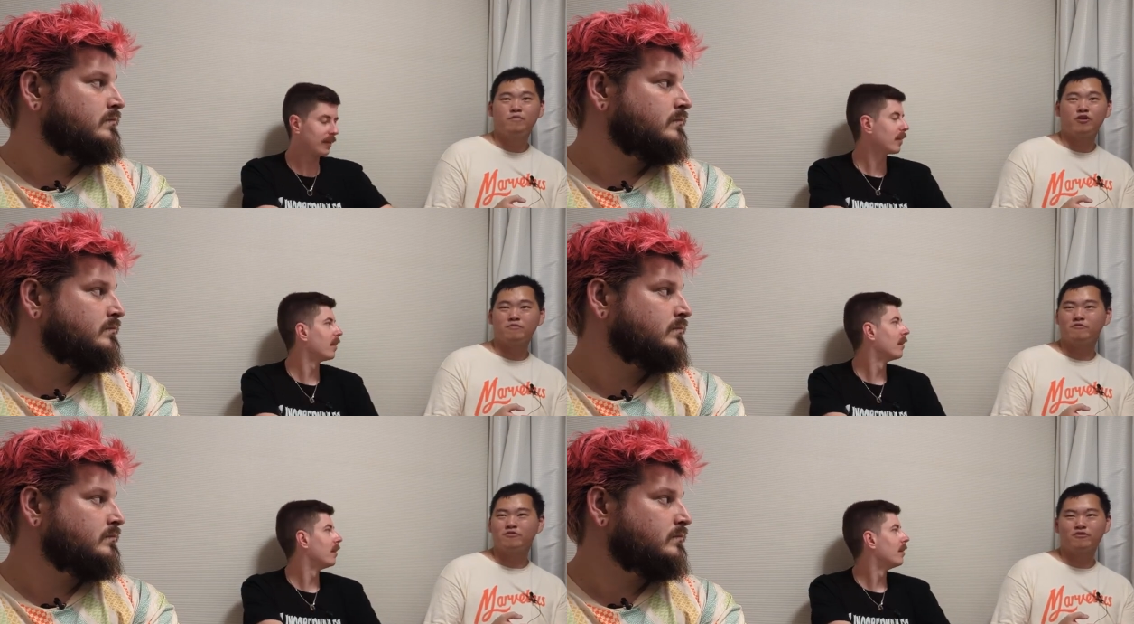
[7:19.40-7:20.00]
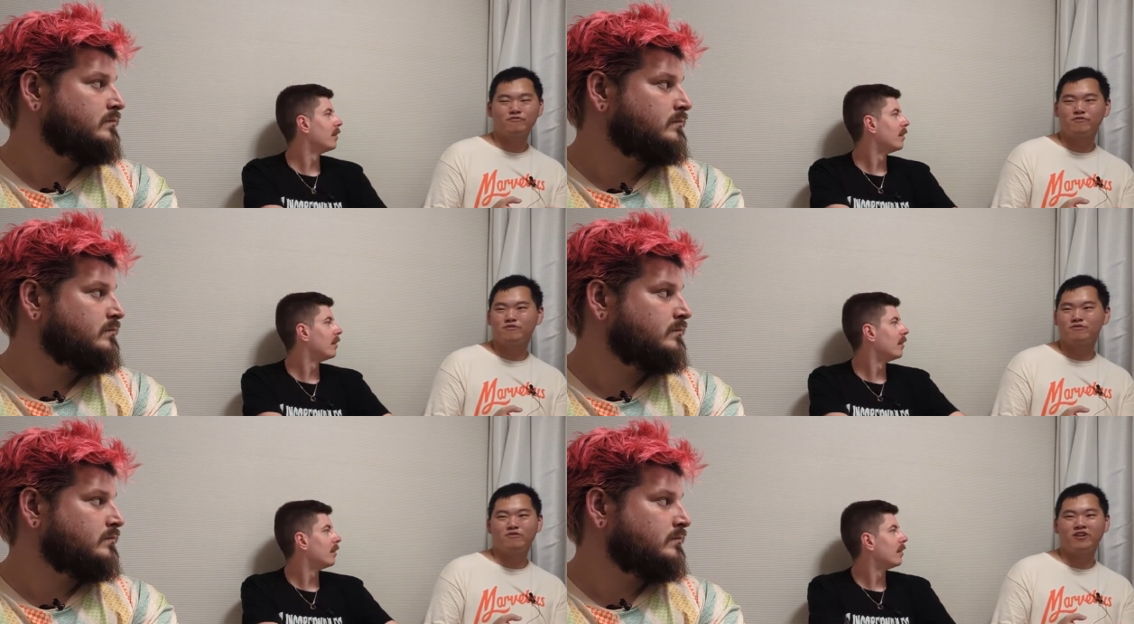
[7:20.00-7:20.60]
Speaker 1: Pokemon Worlds
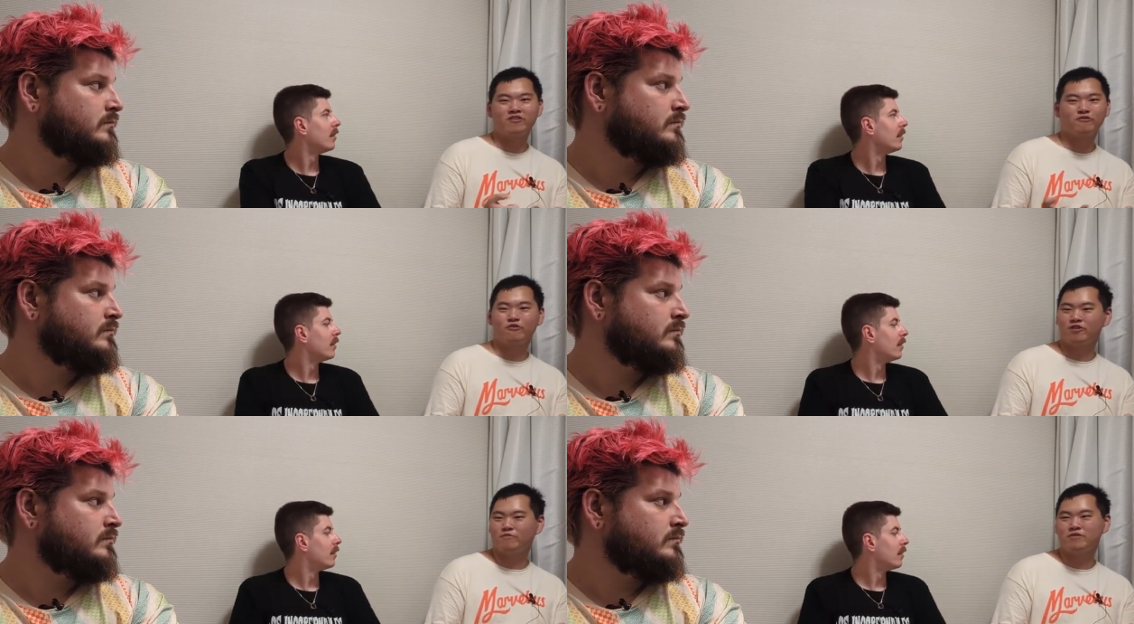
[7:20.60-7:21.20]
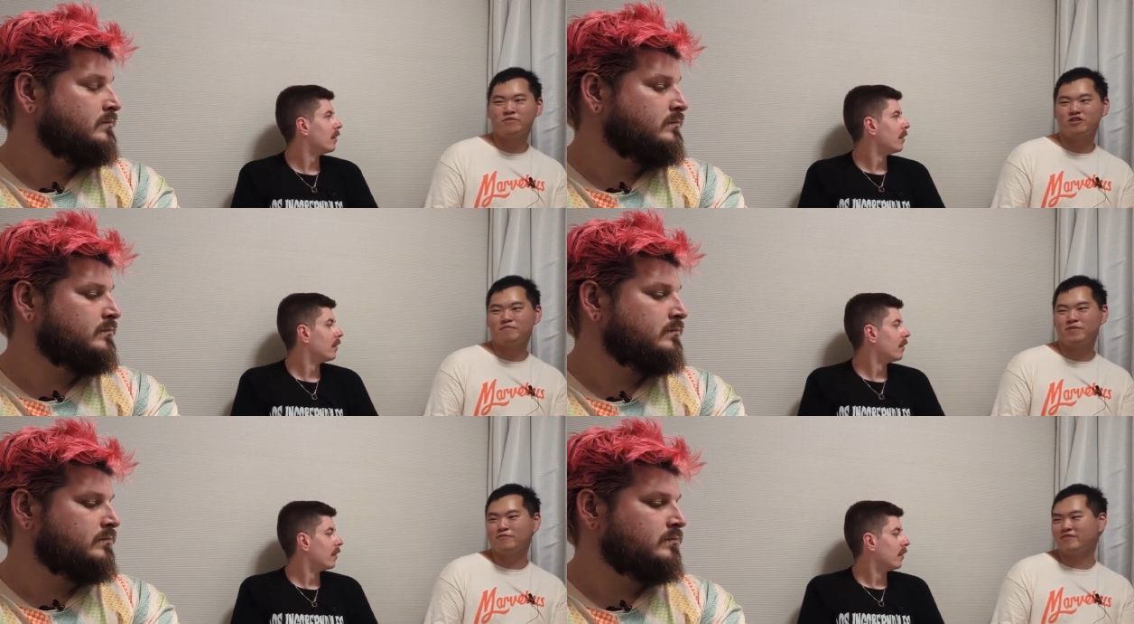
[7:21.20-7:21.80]
was great. I caught up with a
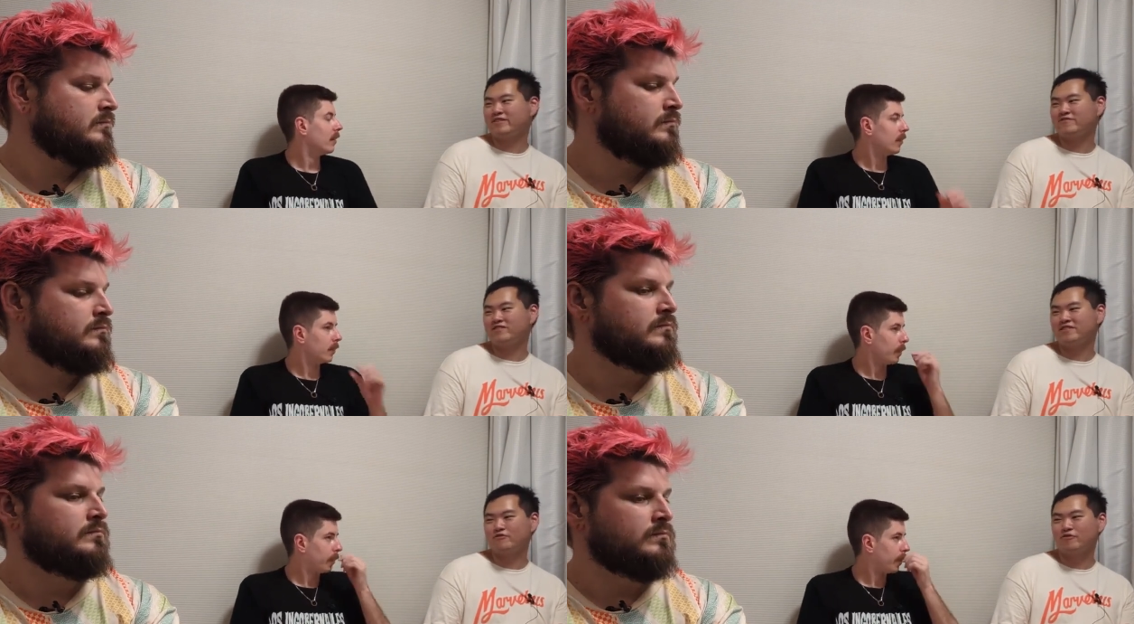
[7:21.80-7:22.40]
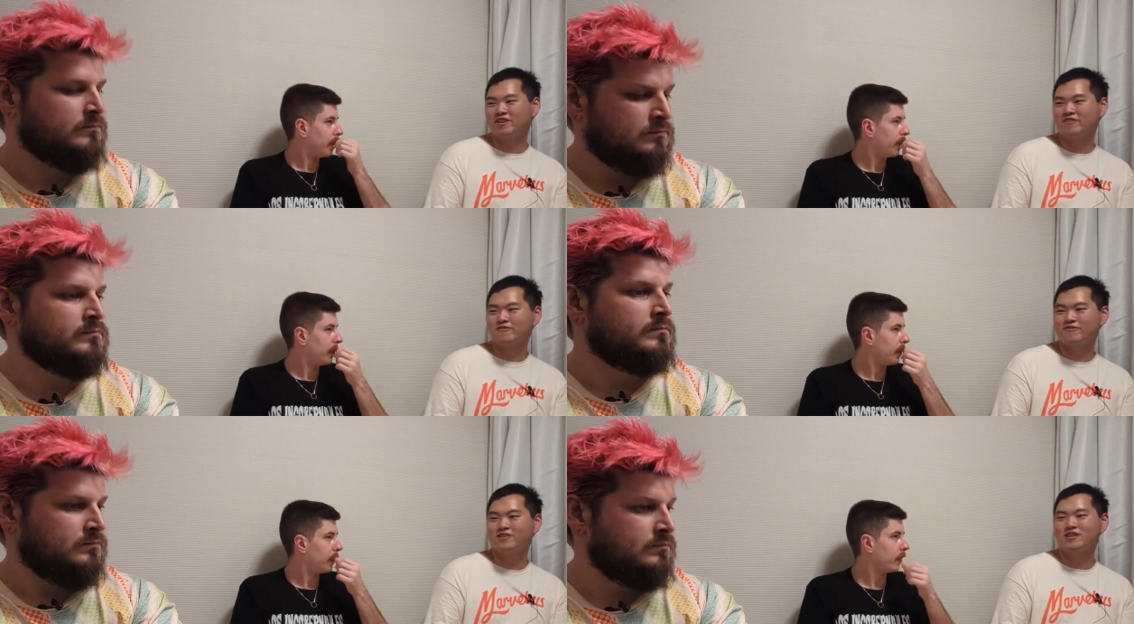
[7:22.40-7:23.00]
bunch of people that I haven't seen in a
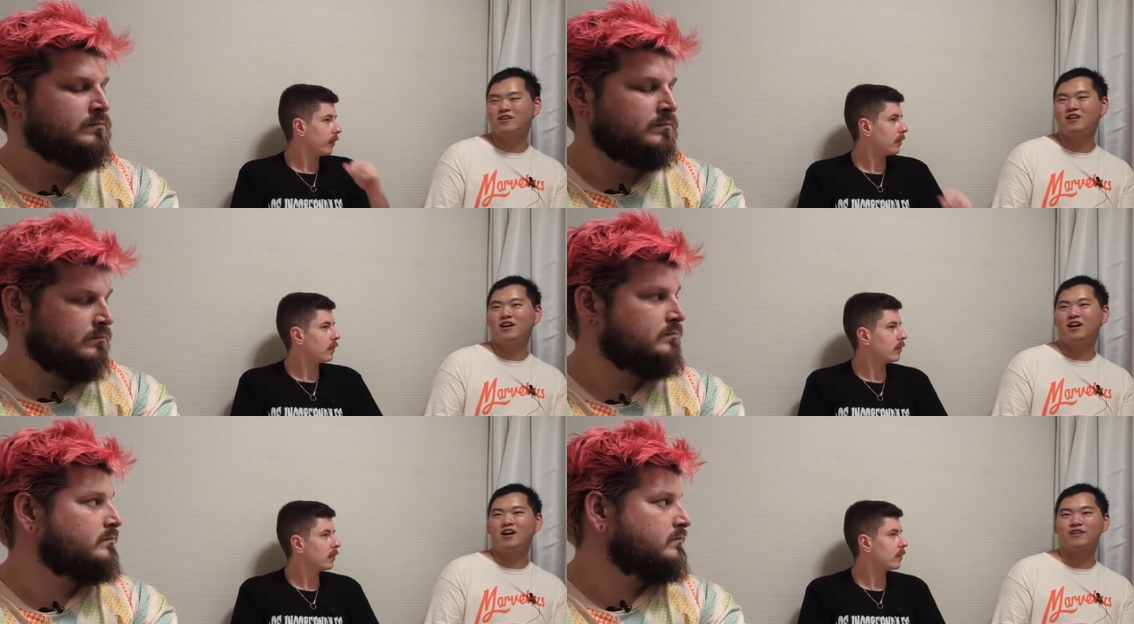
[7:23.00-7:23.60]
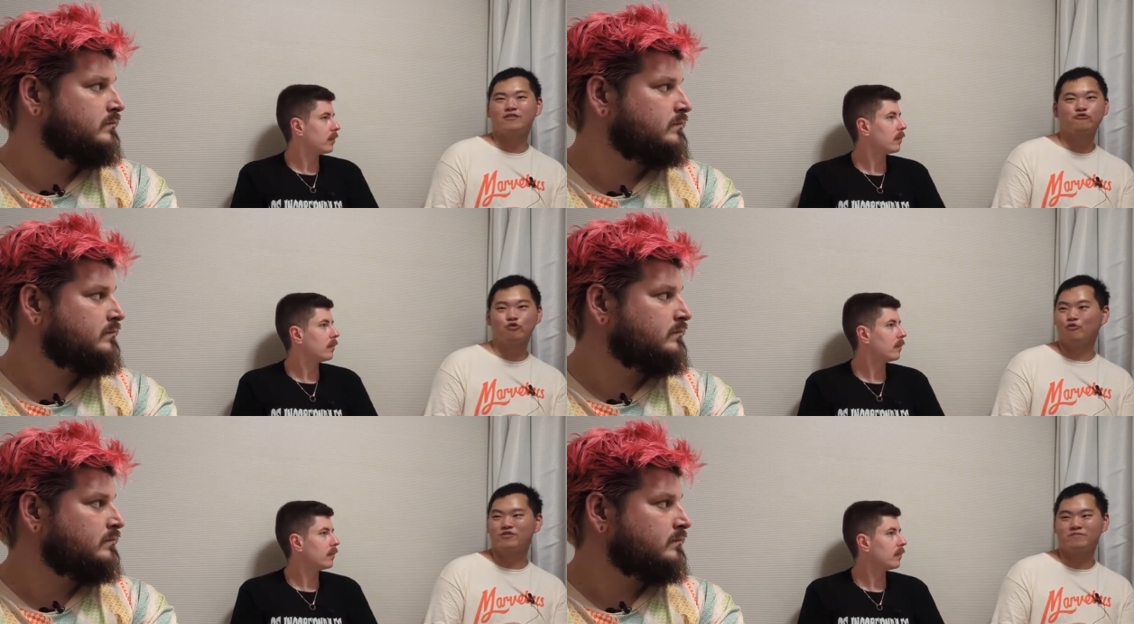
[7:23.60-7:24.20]
while. Uh, the
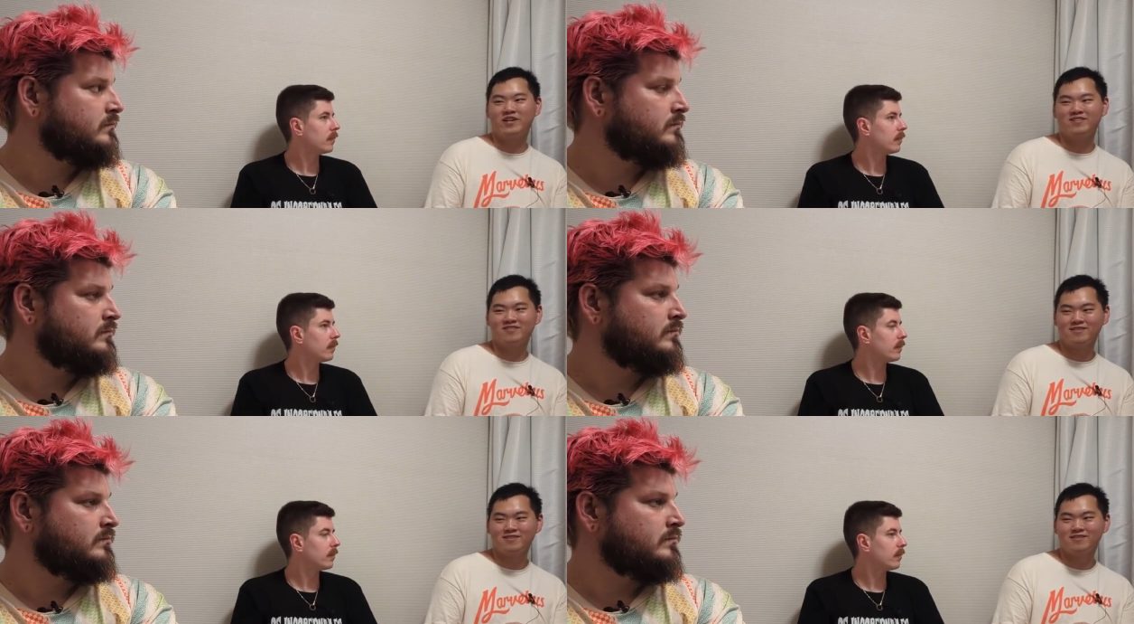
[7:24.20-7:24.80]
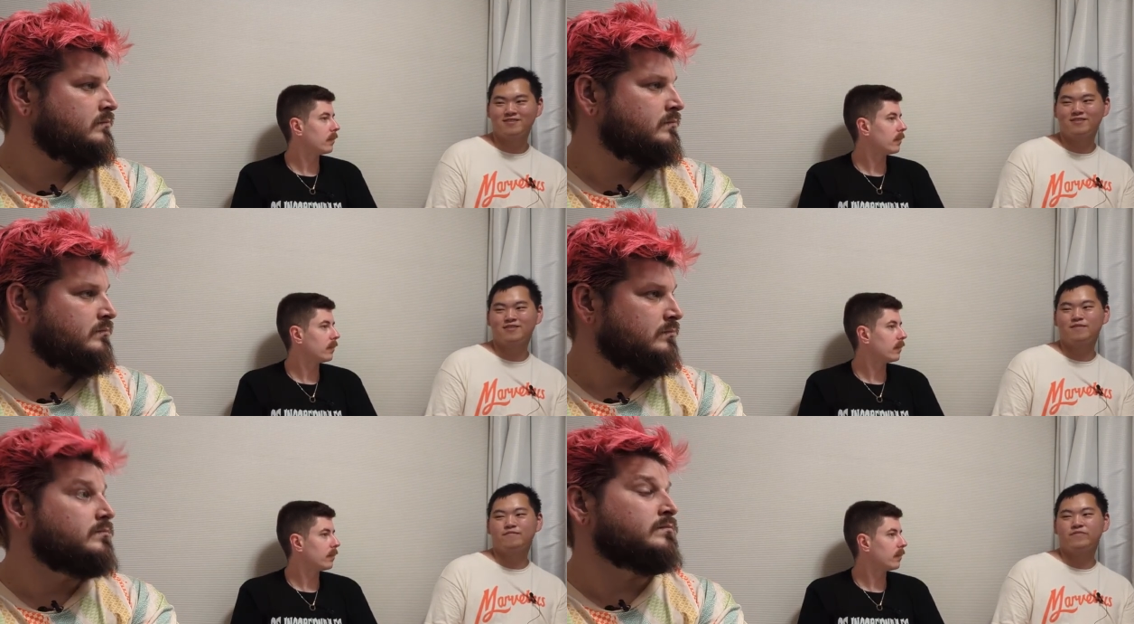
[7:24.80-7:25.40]
store was amazing.
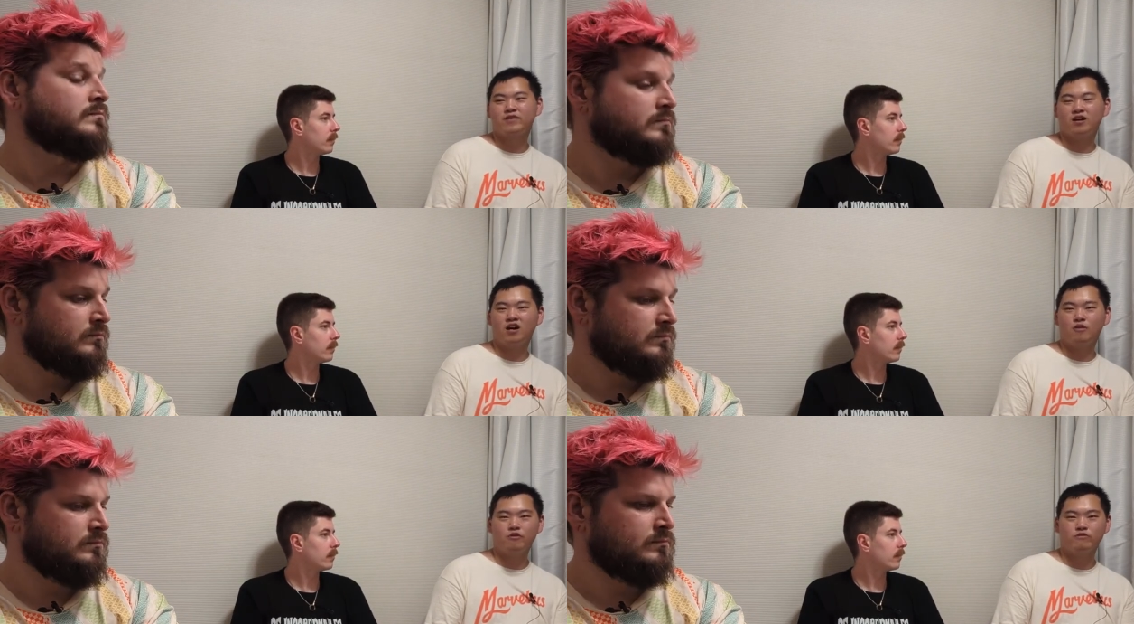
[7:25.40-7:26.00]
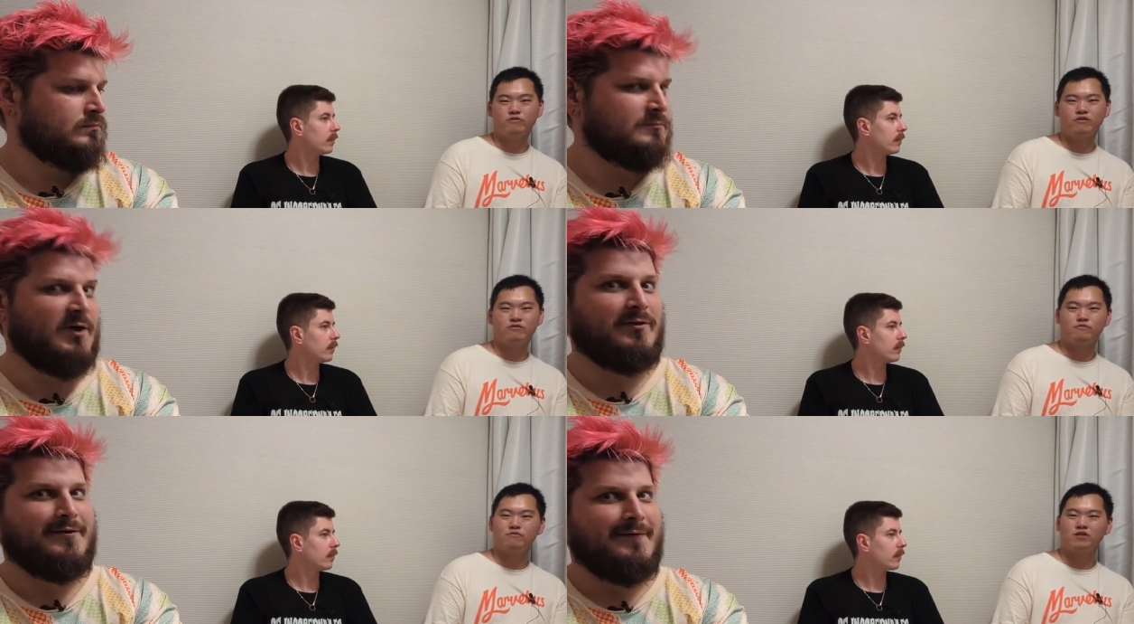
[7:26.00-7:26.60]
Mm. Uh, well, this